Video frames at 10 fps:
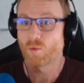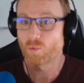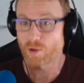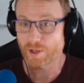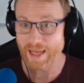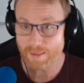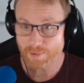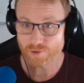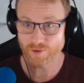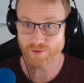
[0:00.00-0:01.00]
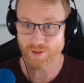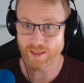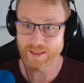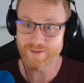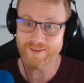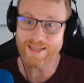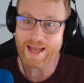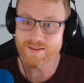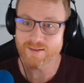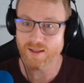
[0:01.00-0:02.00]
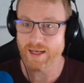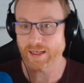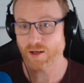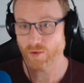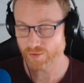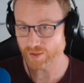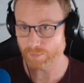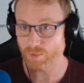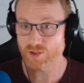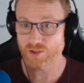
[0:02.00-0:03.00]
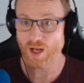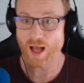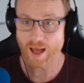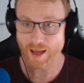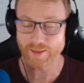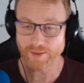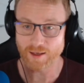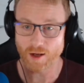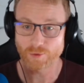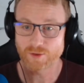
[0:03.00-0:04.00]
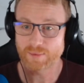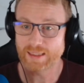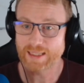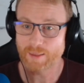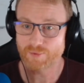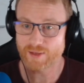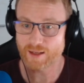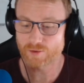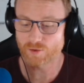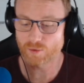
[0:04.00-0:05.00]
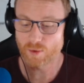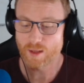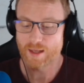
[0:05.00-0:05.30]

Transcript: What I am interested in is the underlying concept, which I think ultimately comes down to